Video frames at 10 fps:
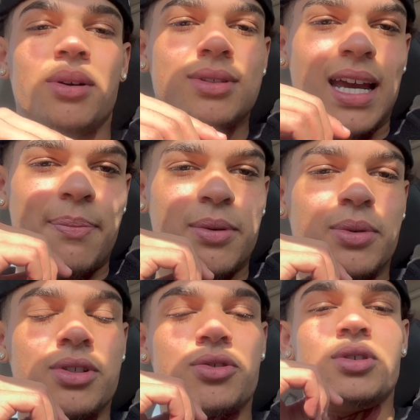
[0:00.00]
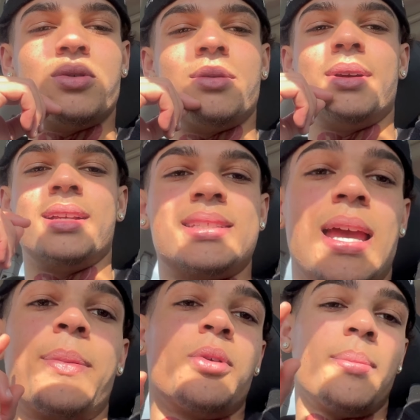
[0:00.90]
Tap in with the streetwear brands.
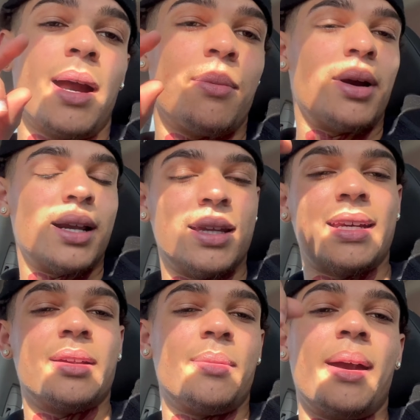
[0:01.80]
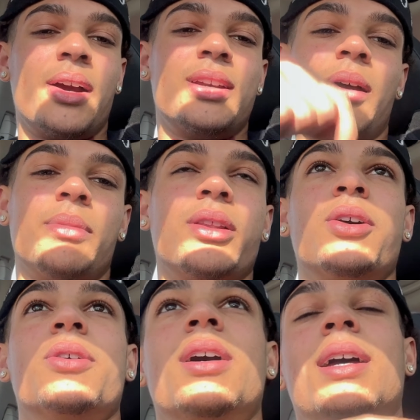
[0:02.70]
Tap in with my brand. Link in the bio down
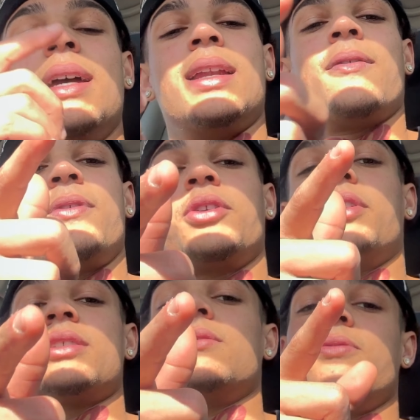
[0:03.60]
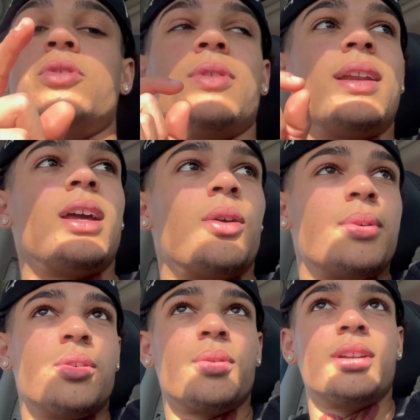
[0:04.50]
below. And I'm finna go get some food right now. We're
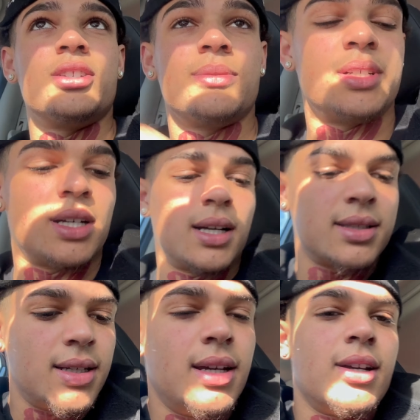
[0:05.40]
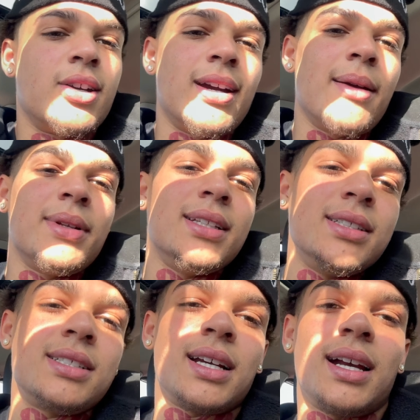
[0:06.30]
going to run to Jimmy John's, grab a Little
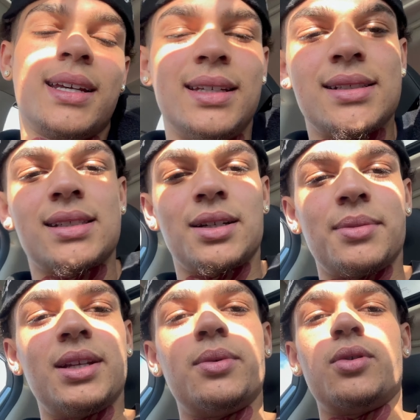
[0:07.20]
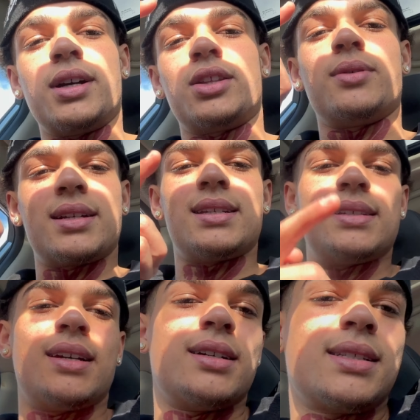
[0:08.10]
John, eat some, and then we're going to get the rest of these
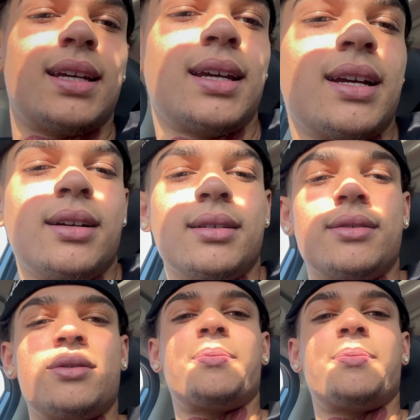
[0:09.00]
errands taken care of.